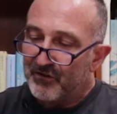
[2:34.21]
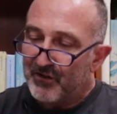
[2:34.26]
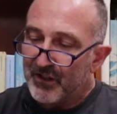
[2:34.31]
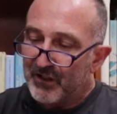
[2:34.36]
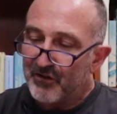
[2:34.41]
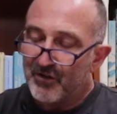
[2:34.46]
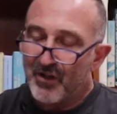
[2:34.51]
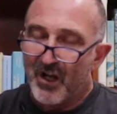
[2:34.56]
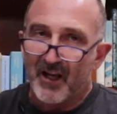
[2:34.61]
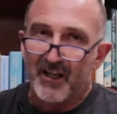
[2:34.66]

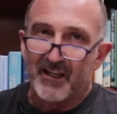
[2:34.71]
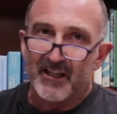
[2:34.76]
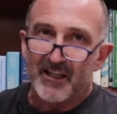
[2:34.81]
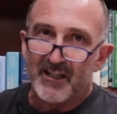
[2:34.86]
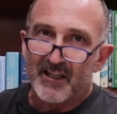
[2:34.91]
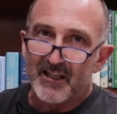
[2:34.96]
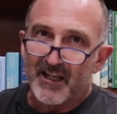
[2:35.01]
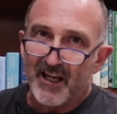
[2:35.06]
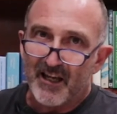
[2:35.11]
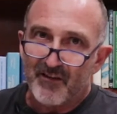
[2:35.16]

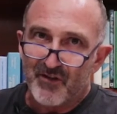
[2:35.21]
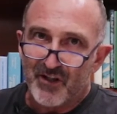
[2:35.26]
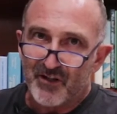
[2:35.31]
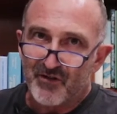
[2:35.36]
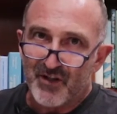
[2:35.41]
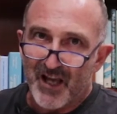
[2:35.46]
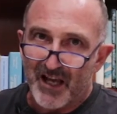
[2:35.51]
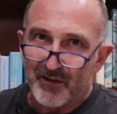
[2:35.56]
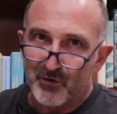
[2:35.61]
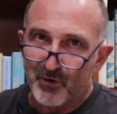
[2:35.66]
psyche and the
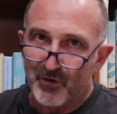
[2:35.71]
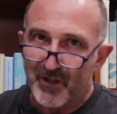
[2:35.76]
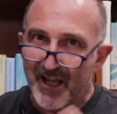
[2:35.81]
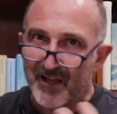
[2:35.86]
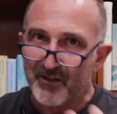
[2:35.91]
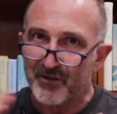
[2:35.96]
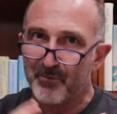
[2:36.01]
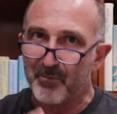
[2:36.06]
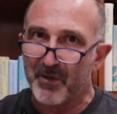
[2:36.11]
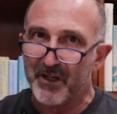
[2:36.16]
subtle
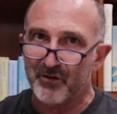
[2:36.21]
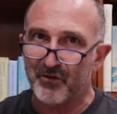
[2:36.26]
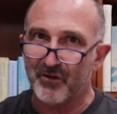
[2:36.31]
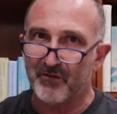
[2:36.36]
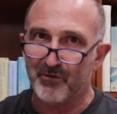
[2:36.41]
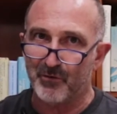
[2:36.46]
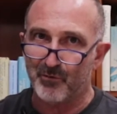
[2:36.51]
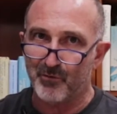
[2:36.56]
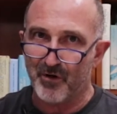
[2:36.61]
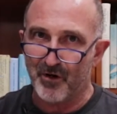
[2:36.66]
aspects of
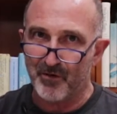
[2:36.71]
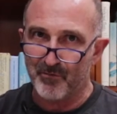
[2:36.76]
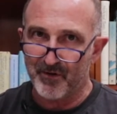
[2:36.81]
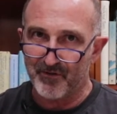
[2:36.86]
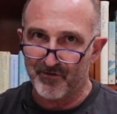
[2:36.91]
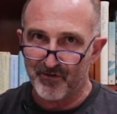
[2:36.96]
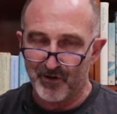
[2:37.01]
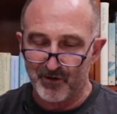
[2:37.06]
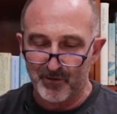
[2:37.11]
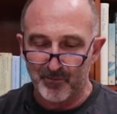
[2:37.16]

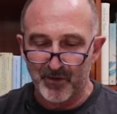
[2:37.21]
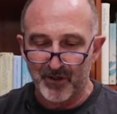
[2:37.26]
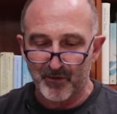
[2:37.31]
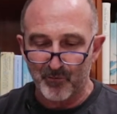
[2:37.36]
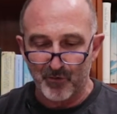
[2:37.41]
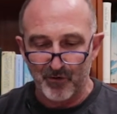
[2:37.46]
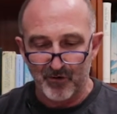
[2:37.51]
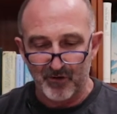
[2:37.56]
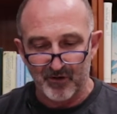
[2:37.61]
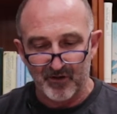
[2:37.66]
aromatherapy
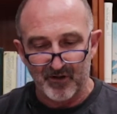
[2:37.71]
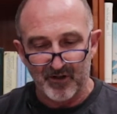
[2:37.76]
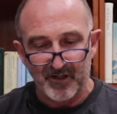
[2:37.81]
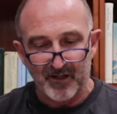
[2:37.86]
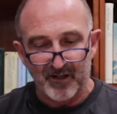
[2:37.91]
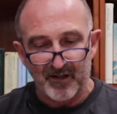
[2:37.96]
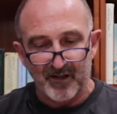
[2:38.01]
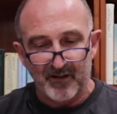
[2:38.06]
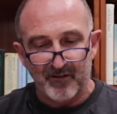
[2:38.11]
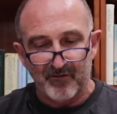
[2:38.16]
were
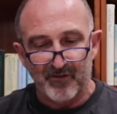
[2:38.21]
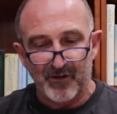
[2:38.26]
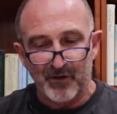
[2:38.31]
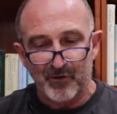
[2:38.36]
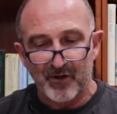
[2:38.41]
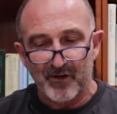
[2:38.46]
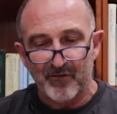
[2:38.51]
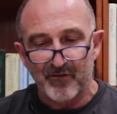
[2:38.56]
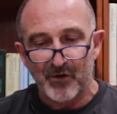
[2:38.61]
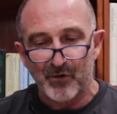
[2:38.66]

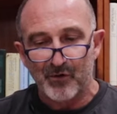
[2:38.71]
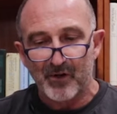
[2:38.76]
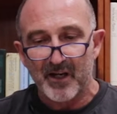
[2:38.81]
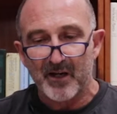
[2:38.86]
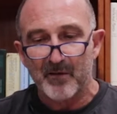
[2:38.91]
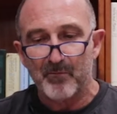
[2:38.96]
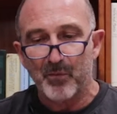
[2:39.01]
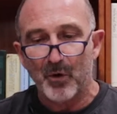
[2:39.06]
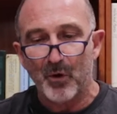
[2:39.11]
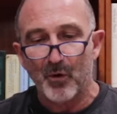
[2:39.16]
very, very
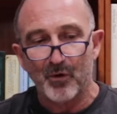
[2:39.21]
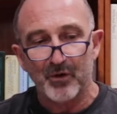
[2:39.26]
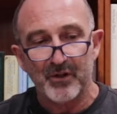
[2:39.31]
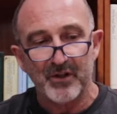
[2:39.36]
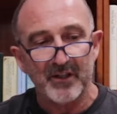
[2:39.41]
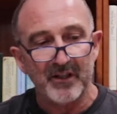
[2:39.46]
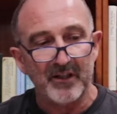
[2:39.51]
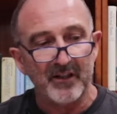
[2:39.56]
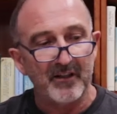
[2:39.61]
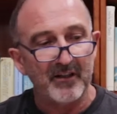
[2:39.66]

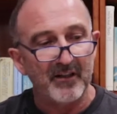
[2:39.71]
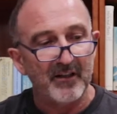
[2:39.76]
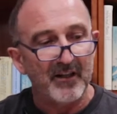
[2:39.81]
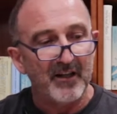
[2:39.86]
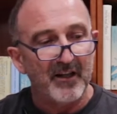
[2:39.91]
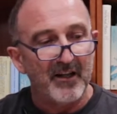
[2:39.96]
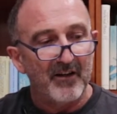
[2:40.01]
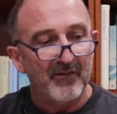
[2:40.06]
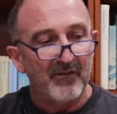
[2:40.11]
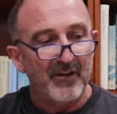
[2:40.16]
important.
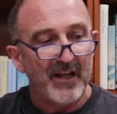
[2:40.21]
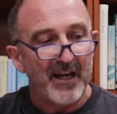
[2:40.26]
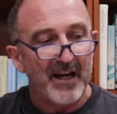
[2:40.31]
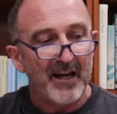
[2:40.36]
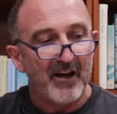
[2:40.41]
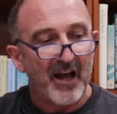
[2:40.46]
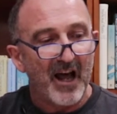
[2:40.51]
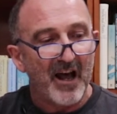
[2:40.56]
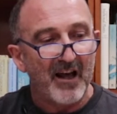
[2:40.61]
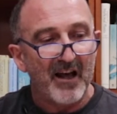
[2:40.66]

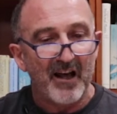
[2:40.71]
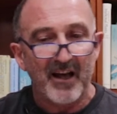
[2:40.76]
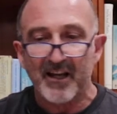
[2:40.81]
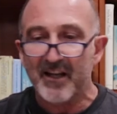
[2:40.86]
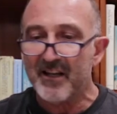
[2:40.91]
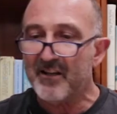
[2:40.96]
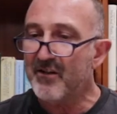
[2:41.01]
There are